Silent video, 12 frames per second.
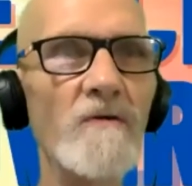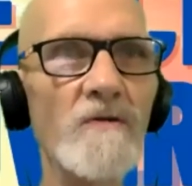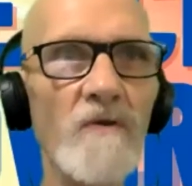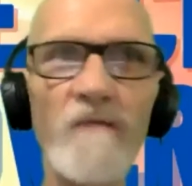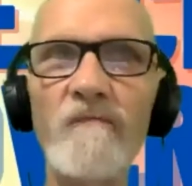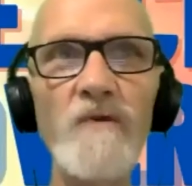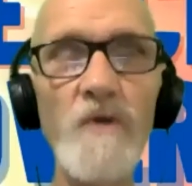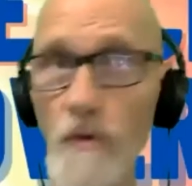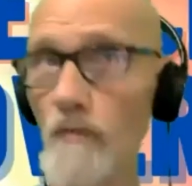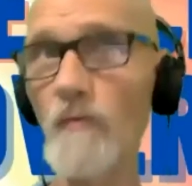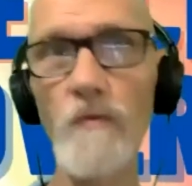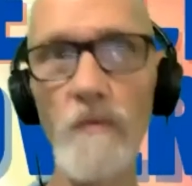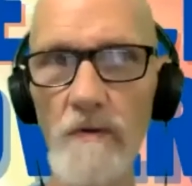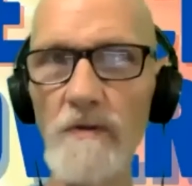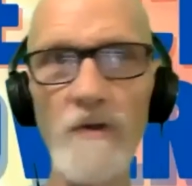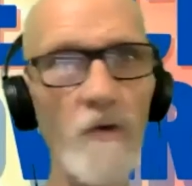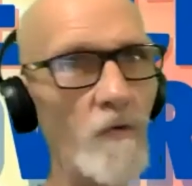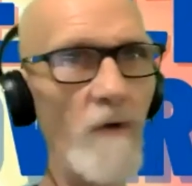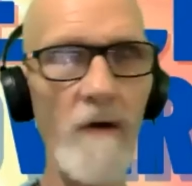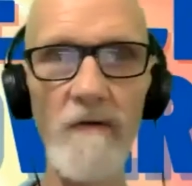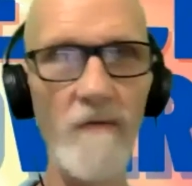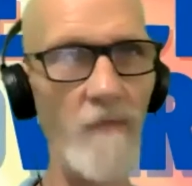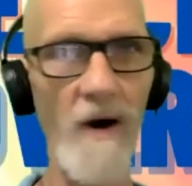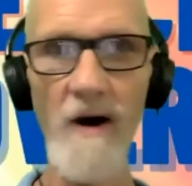So if you turn around
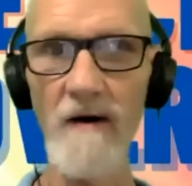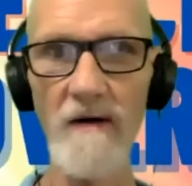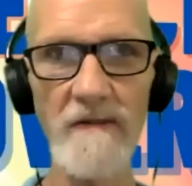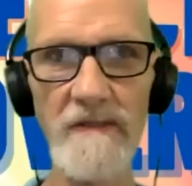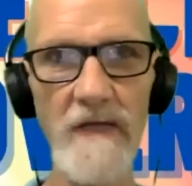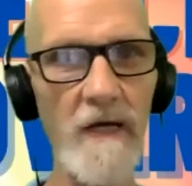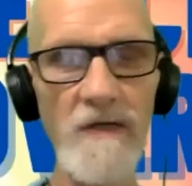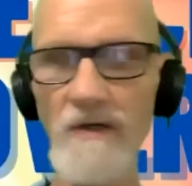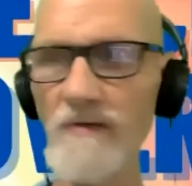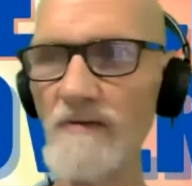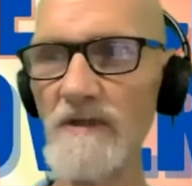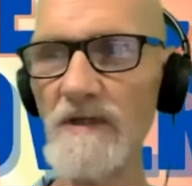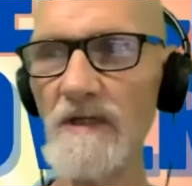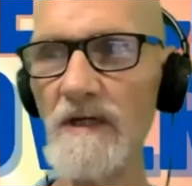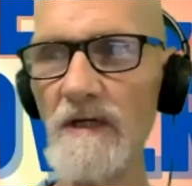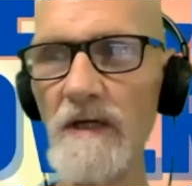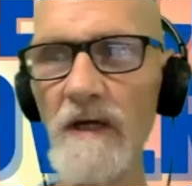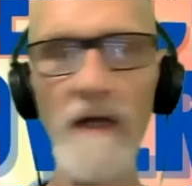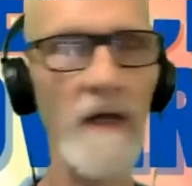the box and you see